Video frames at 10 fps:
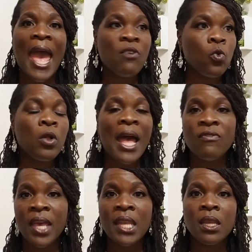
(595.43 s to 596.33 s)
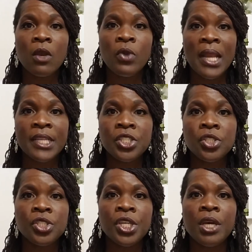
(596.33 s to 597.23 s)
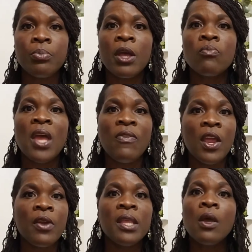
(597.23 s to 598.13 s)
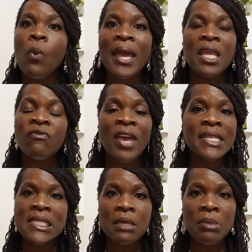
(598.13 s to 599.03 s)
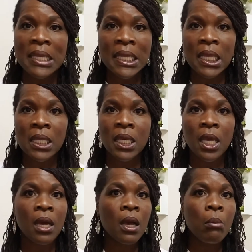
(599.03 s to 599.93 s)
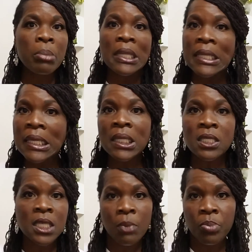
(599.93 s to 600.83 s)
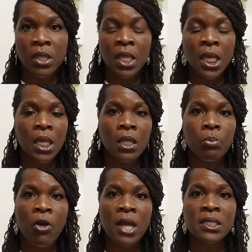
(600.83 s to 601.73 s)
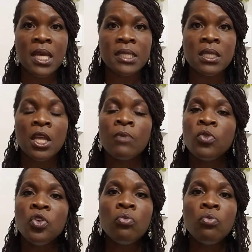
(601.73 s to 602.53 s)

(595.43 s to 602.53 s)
will have ended a relationship and they're in the waiting phase immediately, completely skipping the healing process. You